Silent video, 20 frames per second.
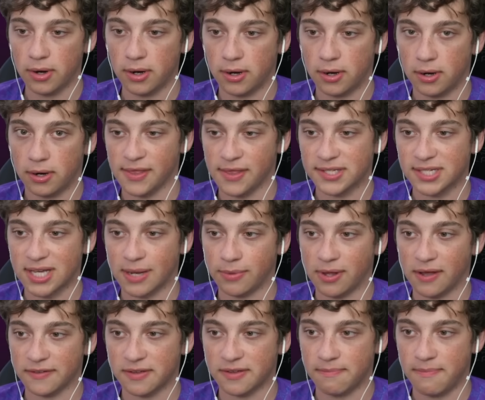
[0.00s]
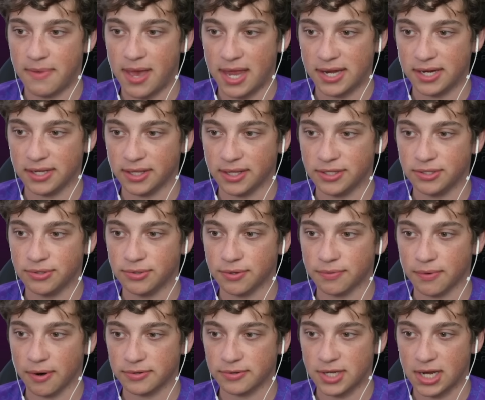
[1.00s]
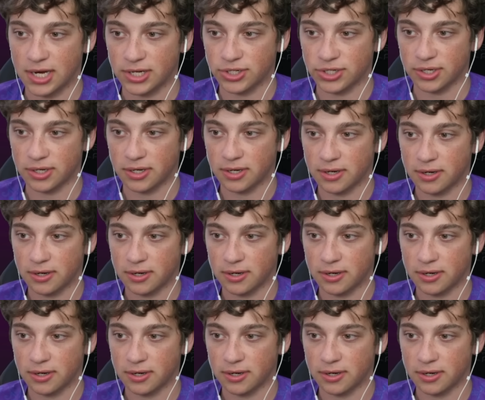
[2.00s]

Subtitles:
And then this time we'll have to manually do the rotation.